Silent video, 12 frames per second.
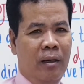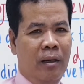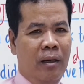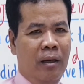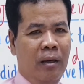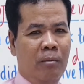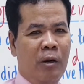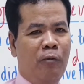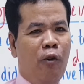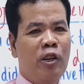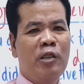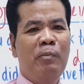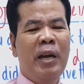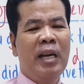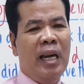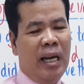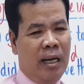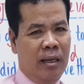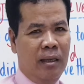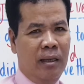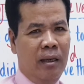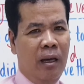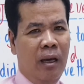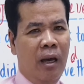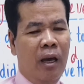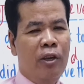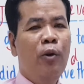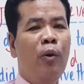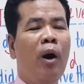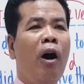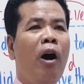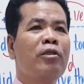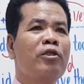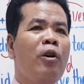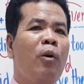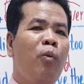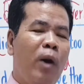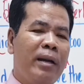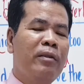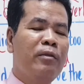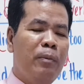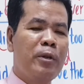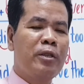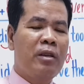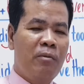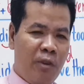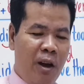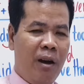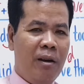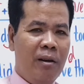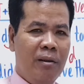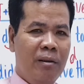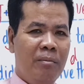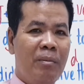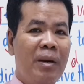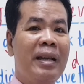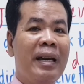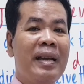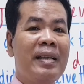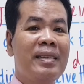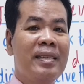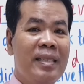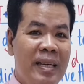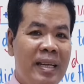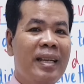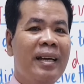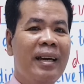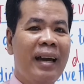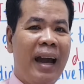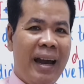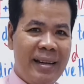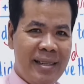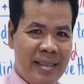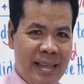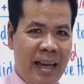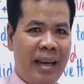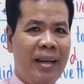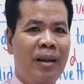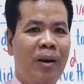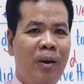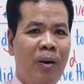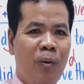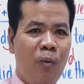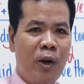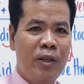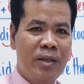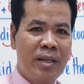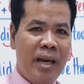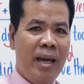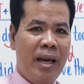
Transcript: But for speaking, you are also 100% wrong. But they can still understand what you say.